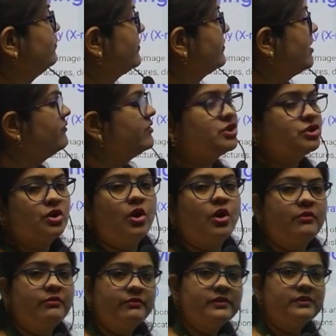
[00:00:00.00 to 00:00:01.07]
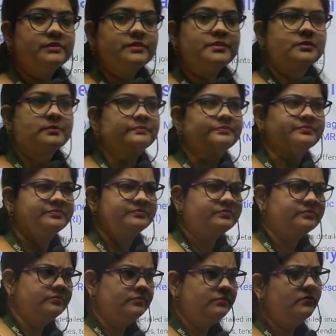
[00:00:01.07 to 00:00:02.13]
which offers
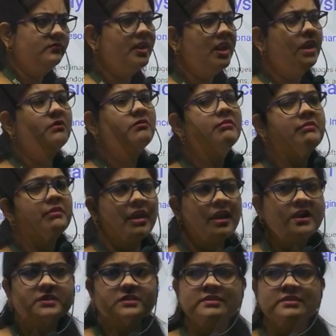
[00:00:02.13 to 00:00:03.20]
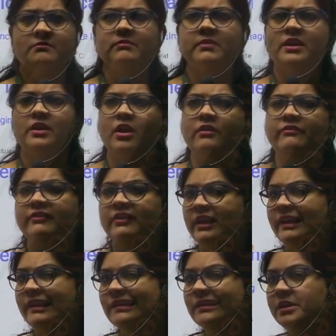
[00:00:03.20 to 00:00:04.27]
a vast number of
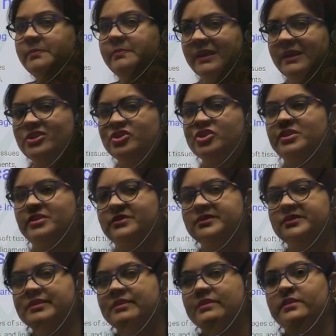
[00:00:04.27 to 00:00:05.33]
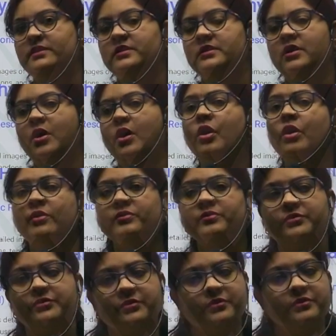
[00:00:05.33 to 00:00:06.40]
cleared pictures
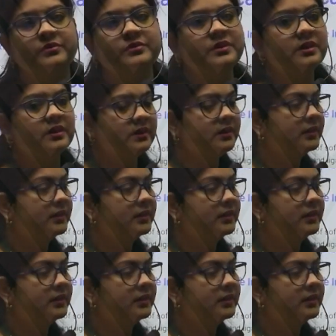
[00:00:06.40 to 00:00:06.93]
of the